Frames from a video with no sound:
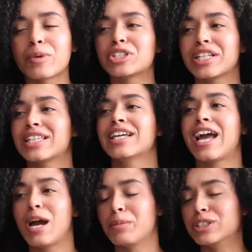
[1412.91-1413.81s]
which I think
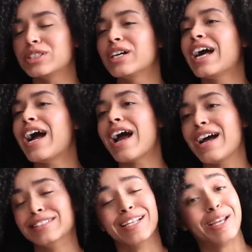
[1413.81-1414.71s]
happens
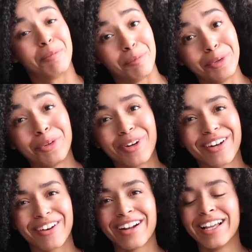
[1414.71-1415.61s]
as I am a mood
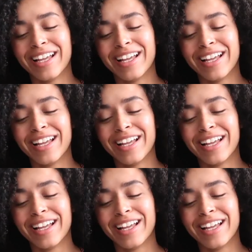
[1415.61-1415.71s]
reader.